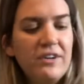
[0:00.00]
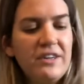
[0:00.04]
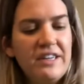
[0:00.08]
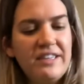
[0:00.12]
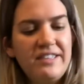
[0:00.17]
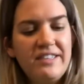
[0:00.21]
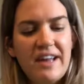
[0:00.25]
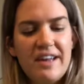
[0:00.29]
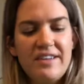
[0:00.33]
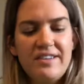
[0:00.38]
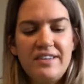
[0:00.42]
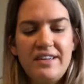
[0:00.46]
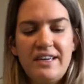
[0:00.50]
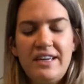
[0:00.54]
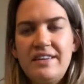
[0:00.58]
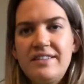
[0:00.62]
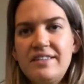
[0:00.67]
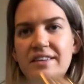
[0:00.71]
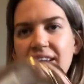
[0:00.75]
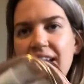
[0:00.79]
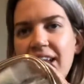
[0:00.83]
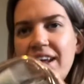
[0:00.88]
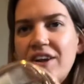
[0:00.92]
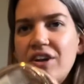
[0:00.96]
necessities
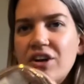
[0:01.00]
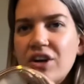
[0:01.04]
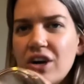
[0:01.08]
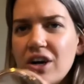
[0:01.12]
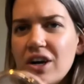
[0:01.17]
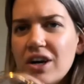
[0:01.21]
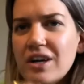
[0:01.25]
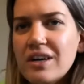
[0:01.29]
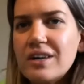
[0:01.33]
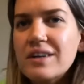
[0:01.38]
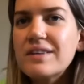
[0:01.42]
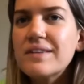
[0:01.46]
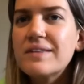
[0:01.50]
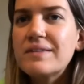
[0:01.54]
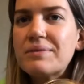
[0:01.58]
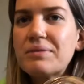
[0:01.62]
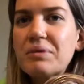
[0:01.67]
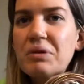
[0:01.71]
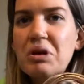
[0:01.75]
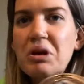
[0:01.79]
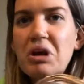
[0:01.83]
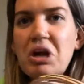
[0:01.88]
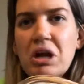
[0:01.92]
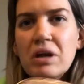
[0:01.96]
like your,
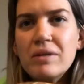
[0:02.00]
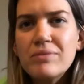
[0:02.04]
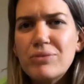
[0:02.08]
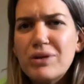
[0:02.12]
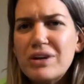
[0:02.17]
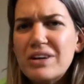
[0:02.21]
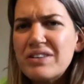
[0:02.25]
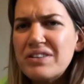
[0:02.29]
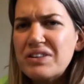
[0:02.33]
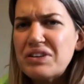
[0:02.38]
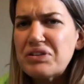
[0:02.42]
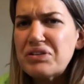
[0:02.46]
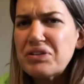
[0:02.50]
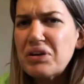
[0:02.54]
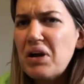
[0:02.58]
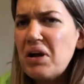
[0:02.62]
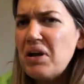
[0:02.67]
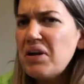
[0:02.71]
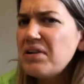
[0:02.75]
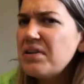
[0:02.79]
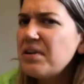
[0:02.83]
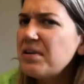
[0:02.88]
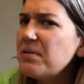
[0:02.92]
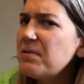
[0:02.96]
what are these
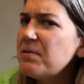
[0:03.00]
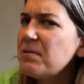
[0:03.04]
called?